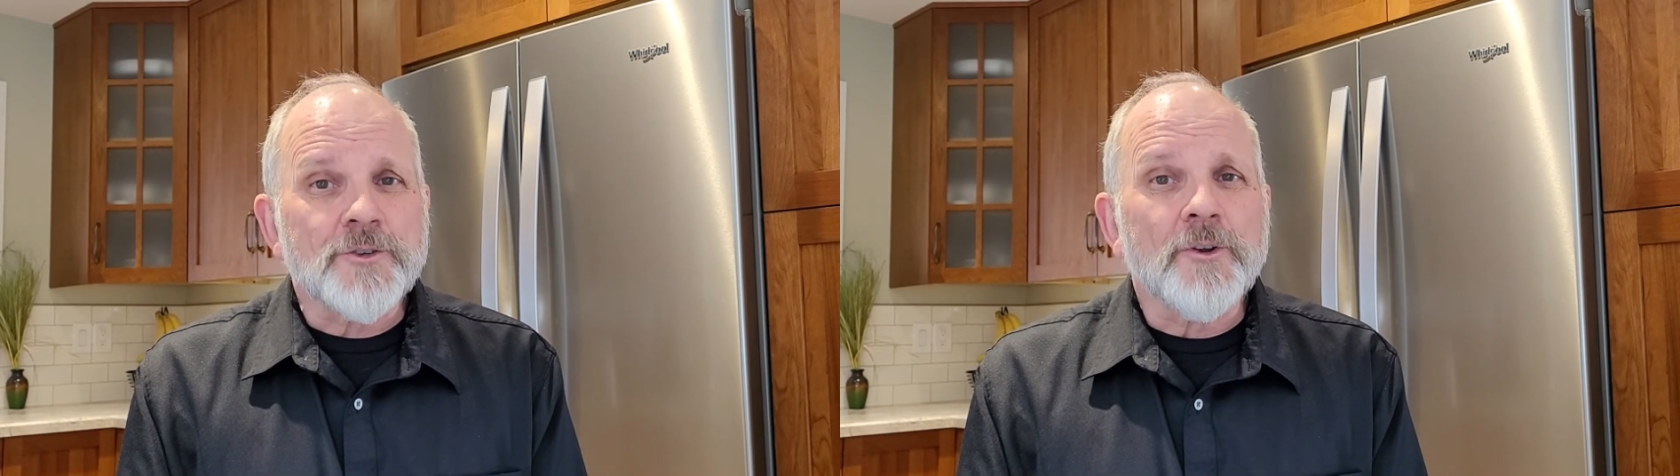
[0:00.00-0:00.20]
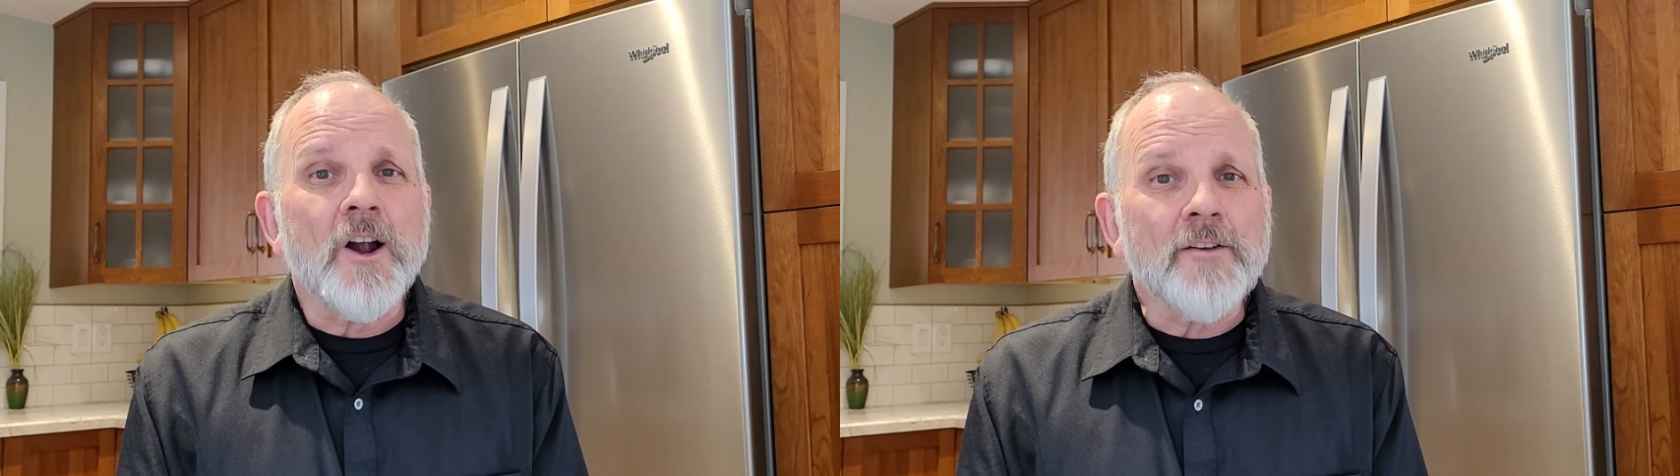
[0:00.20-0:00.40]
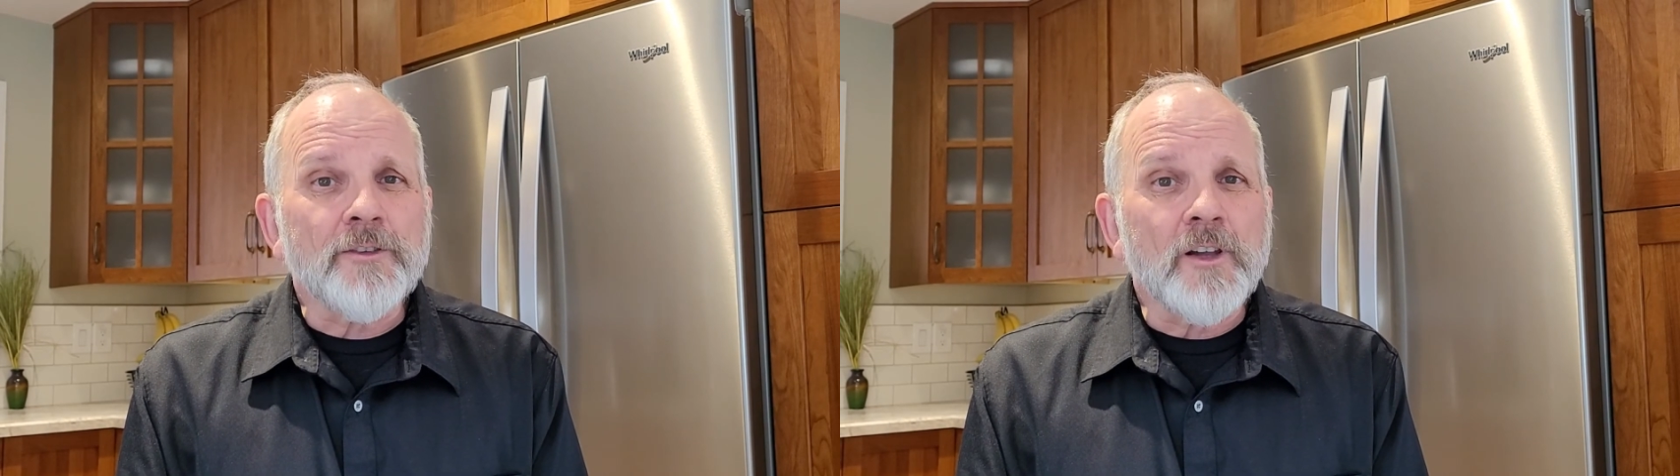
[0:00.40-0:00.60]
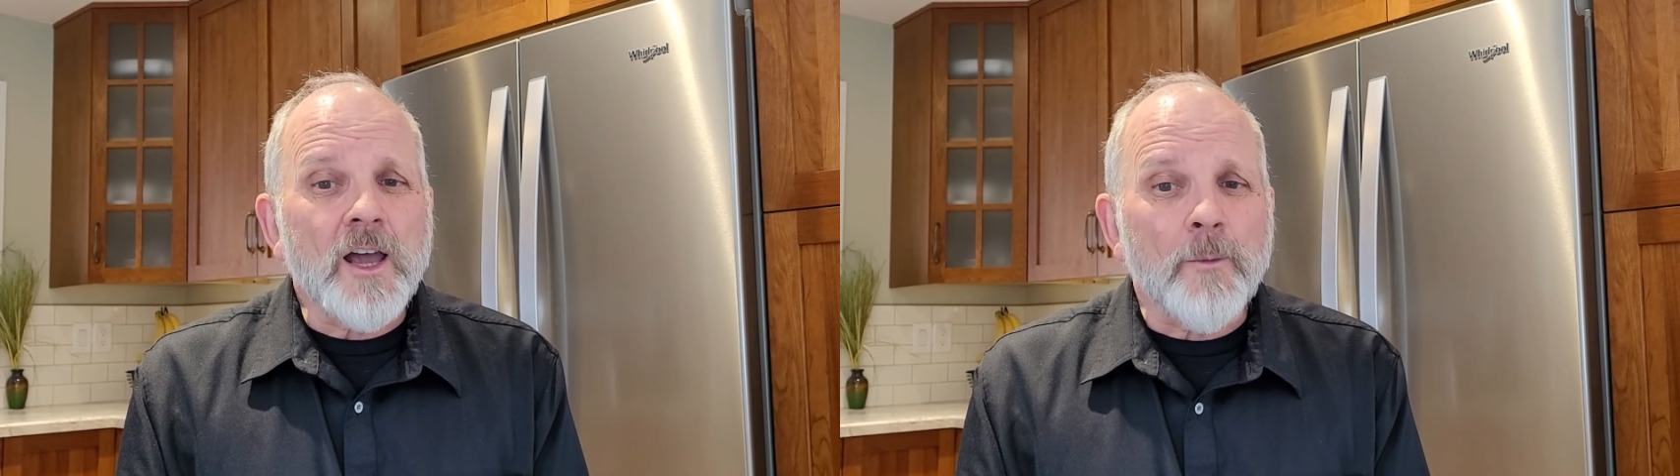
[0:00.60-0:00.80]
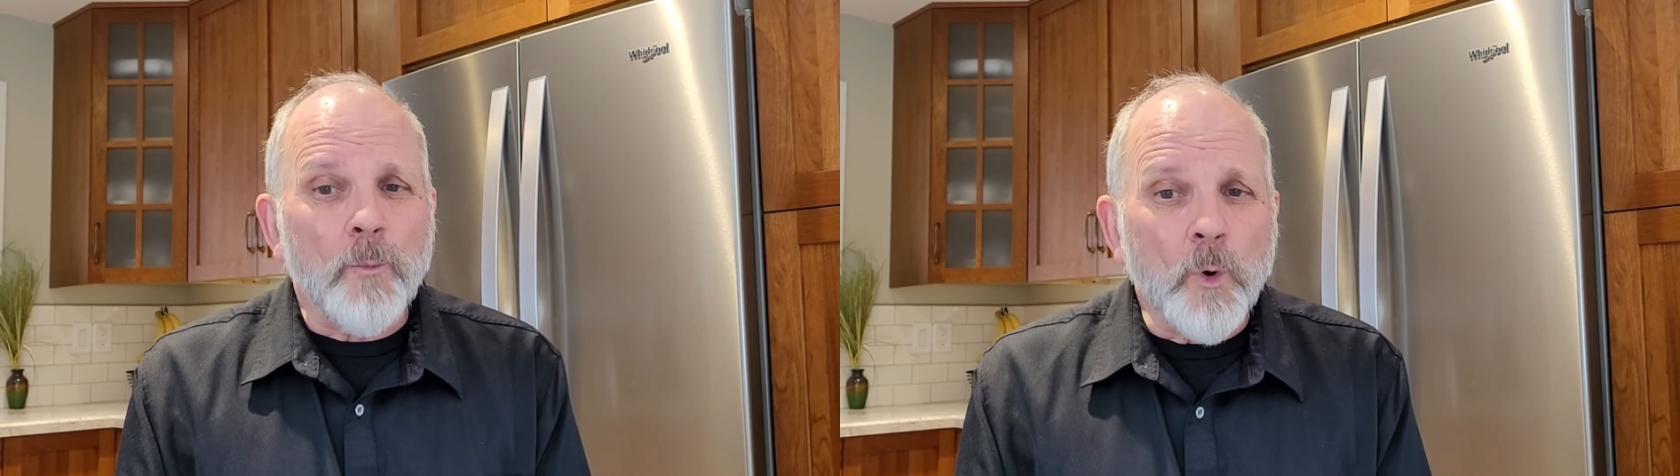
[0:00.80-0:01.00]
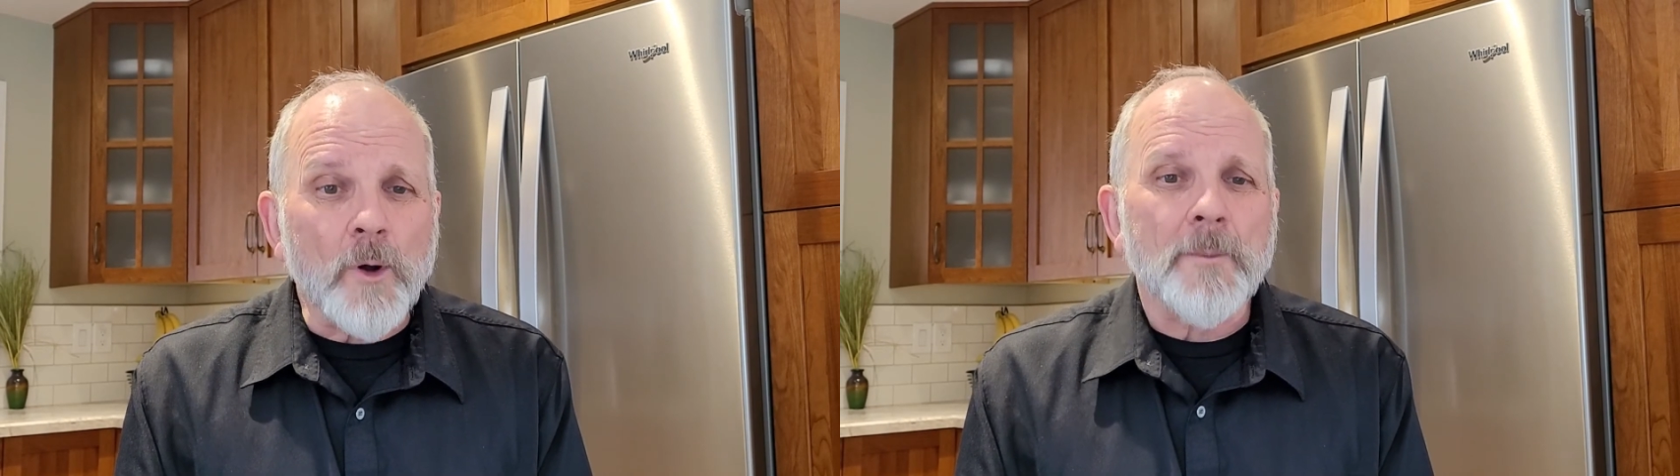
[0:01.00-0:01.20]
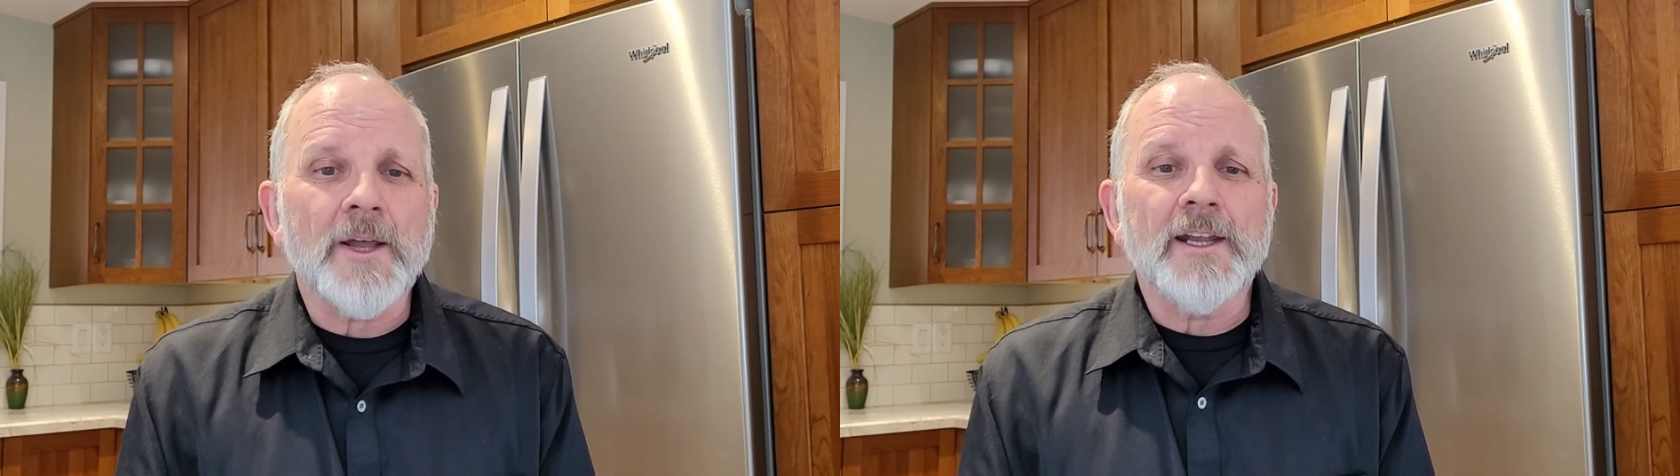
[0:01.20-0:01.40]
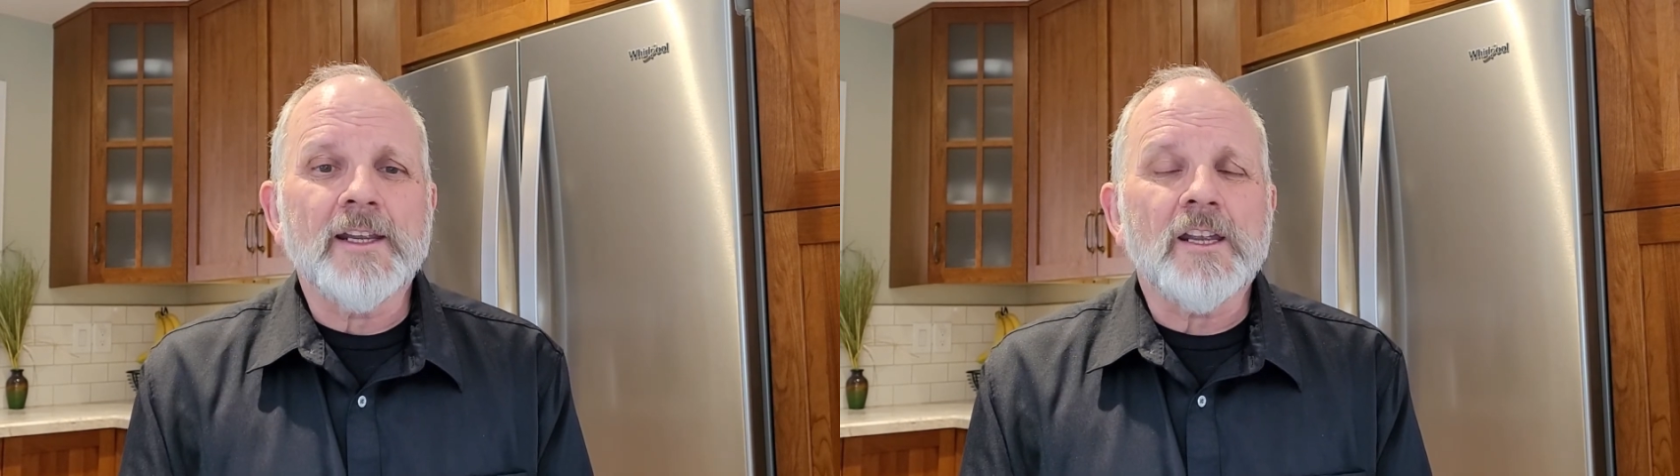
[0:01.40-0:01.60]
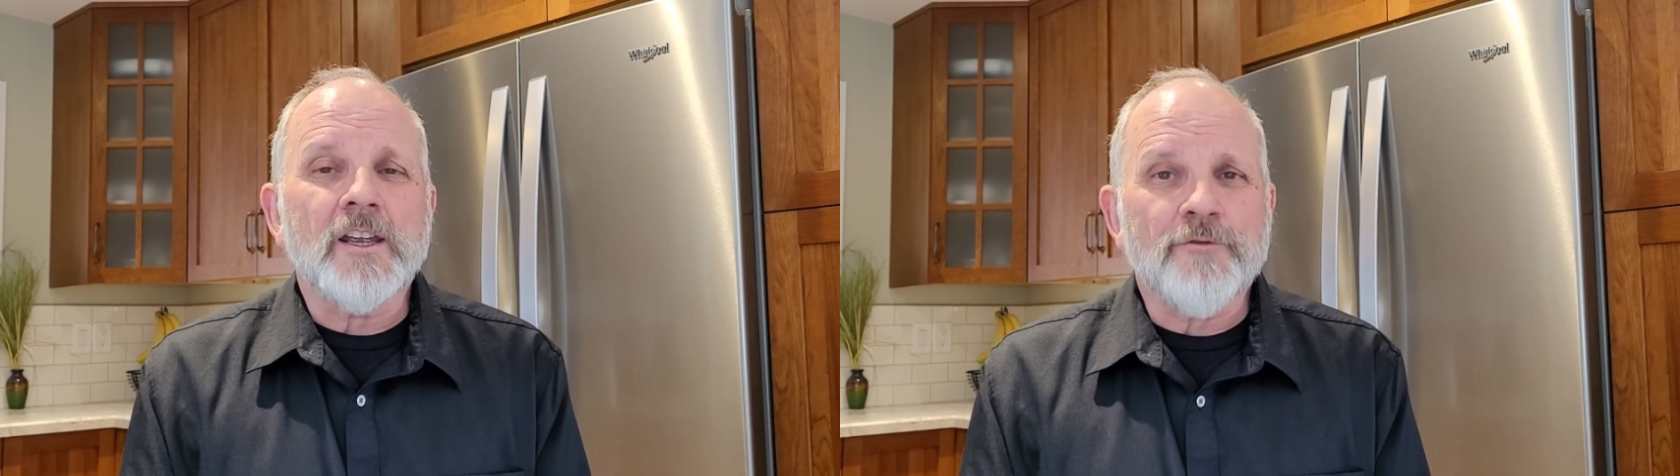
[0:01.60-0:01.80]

you an awful lot more money